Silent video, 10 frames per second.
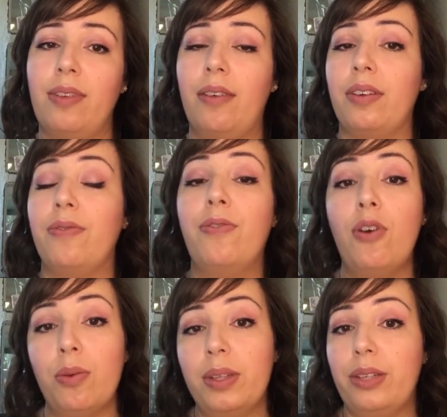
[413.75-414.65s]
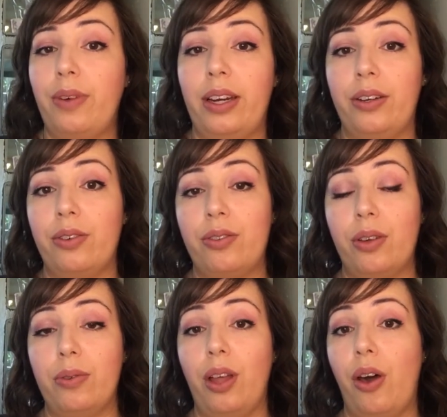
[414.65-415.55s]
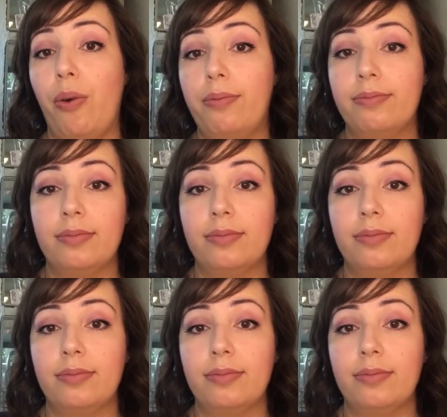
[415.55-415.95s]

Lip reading: having formerly rated her so low.